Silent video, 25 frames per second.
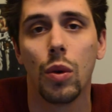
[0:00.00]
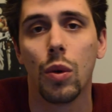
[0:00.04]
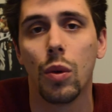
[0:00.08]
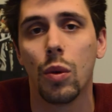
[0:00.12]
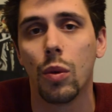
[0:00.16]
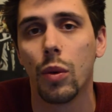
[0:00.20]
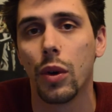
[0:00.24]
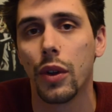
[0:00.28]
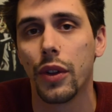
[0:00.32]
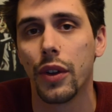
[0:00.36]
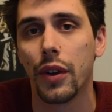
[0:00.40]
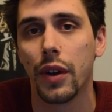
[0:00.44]

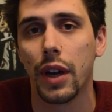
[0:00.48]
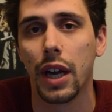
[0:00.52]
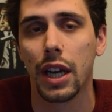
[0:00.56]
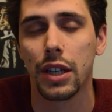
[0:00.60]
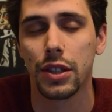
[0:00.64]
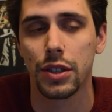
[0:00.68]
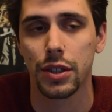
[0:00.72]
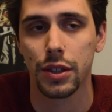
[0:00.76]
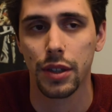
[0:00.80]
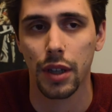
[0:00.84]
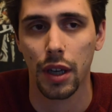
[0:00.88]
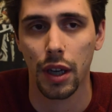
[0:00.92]
what they're
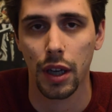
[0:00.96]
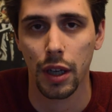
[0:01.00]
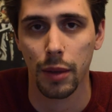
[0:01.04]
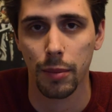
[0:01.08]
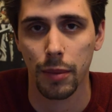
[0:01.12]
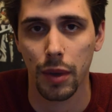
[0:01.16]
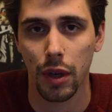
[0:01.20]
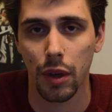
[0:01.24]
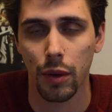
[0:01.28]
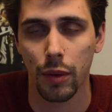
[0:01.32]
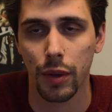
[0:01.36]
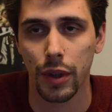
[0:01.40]
actually talking
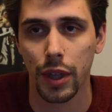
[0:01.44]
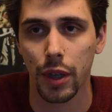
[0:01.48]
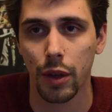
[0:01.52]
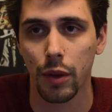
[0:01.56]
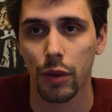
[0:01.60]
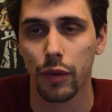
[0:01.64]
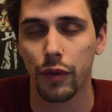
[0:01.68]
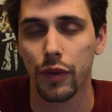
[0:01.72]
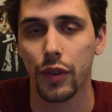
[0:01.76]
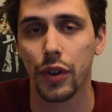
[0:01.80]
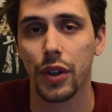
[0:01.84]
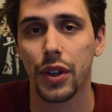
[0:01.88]
about when they're
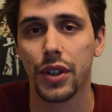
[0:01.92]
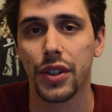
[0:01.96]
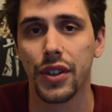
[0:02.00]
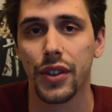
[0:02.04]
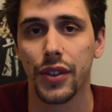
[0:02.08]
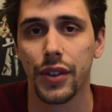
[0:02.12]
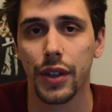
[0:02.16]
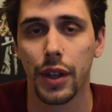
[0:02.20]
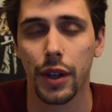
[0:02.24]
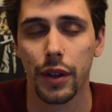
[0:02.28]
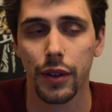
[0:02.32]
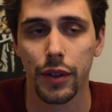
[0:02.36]
referring to
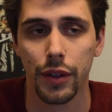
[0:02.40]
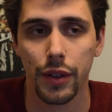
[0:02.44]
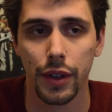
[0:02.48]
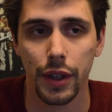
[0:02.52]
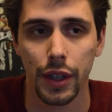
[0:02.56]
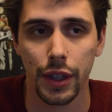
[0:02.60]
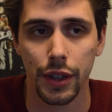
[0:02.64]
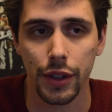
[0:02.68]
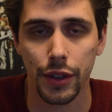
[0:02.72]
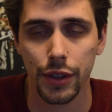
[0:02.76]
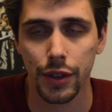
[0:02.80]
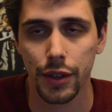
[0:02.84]

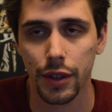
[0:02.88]
Soundstage.